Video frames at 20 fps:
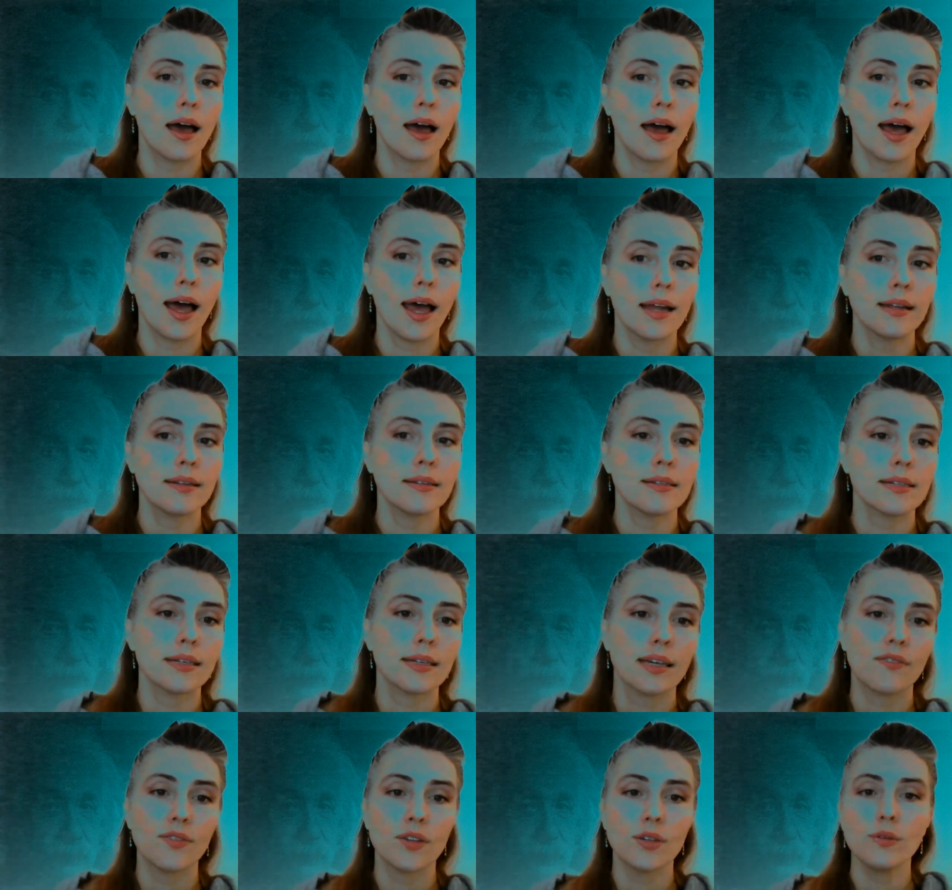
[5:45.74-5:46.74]
And
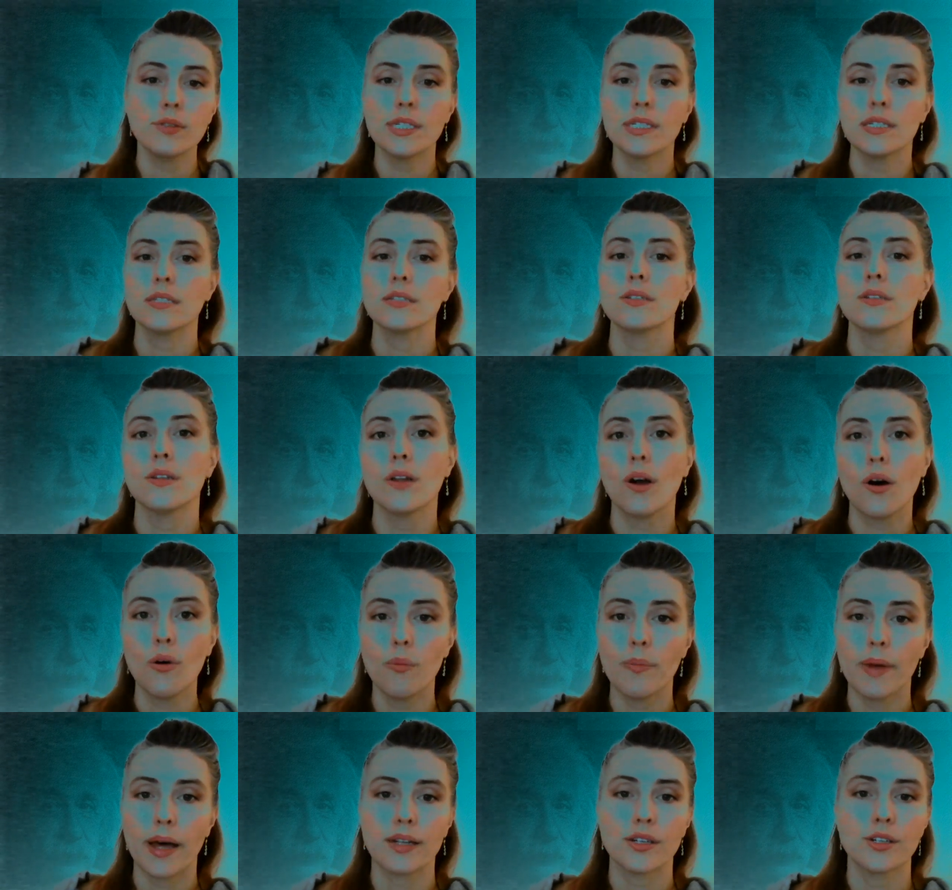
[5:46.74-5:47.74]
if you didn't know
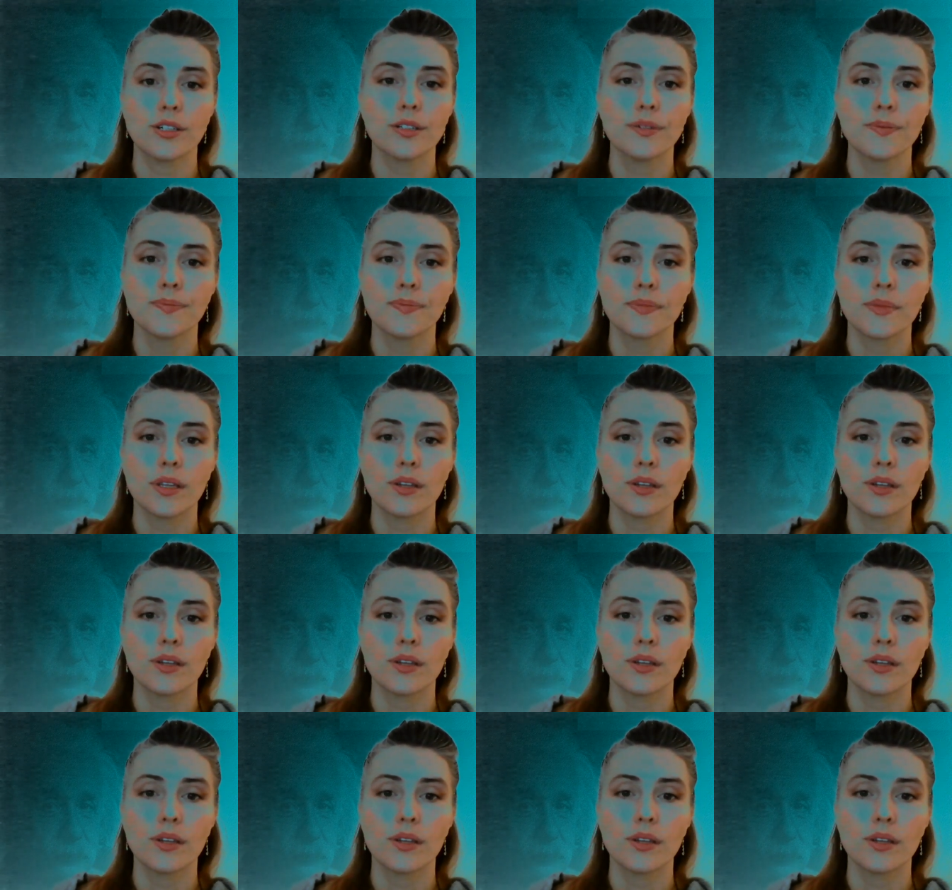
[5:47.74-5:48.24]
better,